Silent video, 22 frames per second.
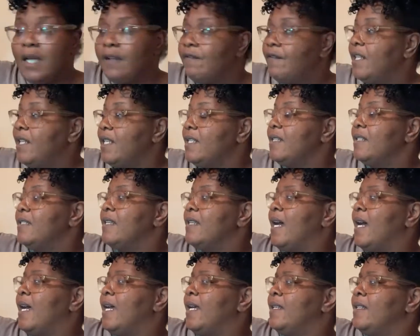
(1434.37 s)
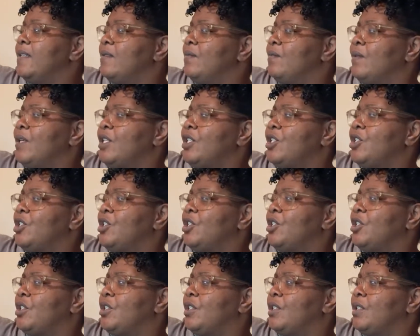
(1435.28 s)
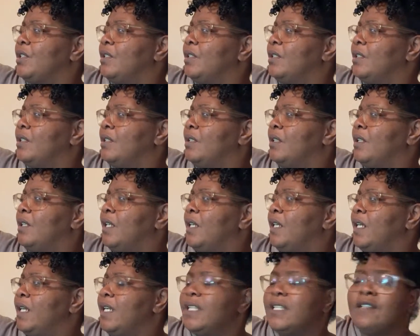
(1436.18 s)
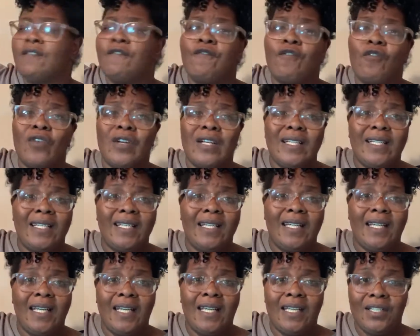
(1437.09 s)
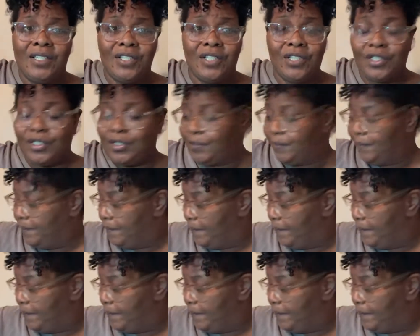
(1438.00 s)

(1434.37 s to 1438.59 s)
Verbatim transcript: of this size, which it's a 14 inch.